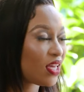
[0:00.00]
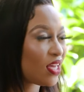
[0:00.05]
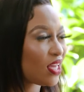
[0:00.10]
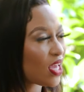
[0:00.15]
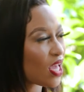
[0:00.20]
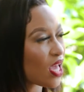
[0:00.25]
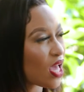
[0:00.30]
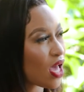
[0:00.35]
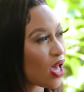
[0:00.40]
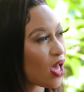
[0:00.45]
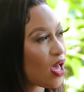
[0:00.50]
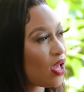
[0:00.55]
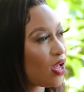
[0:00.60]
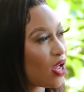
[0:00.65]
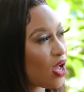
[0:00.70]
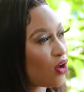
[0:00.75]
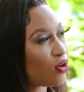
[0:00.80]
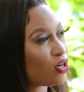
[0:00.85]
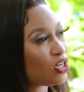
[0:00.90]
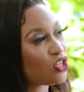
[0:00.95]
Yeah.
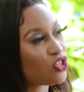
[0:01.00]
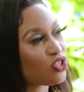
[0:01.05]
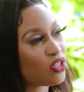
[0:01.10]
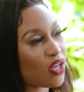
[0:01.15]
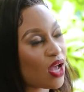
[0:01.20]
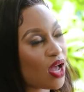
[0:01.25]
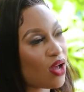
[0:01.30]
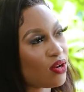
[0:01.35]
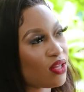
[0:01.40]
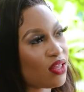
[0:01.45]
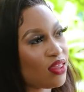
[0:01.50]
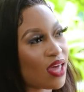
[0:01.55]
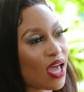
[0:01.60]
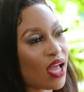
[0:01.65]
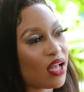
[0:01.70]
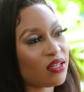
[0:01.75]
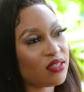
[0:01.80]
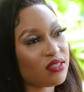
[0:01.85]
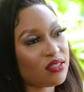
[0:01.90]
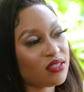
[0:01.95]
How did
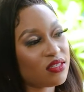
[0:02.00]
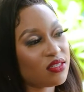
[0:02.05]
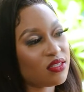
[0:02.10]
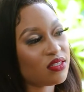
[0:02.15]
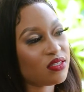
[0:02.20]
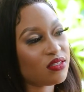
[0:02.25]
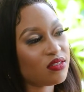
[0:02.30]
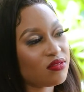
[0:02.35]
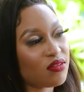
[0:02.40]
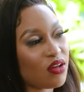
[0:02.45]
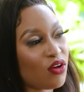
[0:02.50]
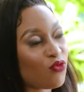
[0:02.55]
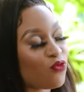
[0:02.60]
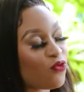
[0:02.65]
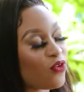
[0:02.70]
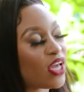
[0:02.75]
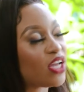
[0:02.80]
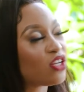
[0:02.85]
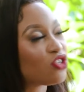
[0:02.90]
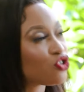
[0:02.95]
that
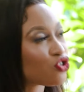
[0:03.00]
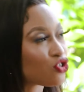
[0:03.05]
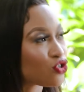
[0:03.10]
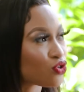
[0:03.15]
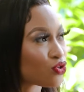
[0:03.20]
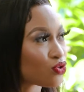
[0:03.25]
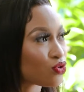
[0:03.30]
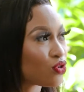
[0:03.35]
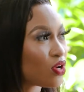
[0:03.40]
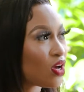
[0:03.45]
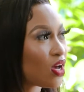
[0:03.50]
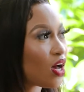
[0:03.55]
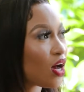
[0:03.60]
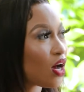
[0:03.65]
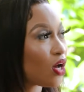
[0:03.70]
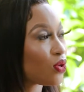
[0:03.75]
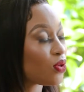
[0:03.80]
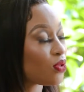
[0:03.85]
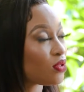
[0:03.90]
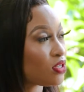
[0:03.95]
affect you?
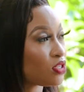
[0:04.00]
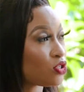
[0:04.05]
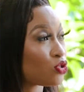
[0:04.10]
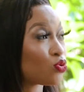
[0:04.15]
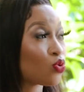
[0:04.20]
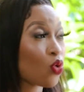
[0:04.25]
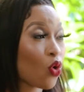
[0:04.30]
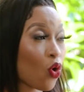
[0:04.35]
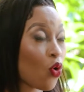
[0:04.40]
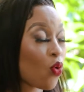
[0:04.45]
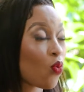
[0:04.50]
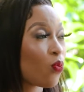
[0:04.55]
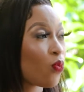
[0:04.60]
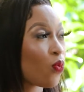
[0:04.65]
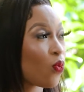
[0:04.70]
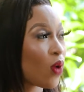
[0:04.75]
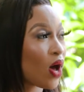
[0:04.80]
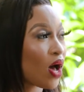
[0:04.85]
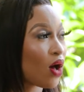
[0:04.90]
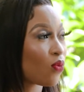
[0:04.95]
Did you cope
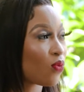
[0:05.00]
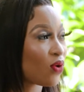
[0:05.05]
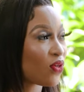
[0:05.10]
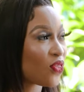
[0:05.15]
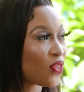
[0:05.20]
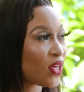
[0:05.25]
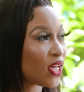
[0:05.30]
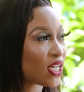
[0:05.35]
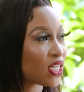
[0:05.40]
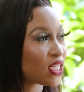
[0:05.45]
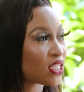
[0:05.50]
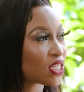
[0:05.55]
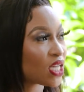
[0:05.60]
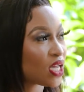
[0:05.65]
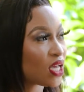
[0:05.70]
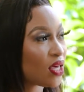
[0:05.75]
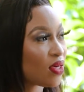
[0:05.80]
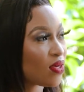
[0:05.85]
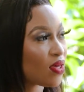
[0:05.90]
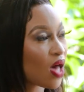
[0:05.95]
well with it?
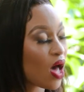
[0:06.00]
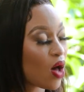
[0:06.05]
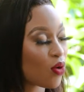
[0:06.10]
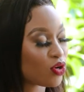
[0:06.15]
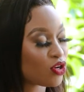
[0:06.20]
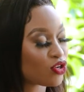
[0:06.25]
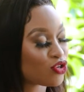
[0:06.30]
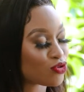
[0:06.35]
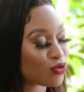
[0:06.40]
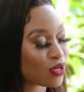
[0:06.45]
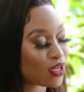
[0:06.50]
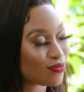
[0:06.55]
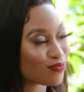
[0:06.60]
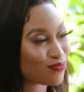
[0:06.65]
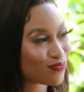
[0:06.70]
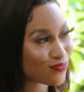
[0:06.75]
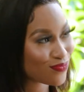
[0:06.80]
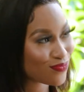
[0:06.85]
How are you doing?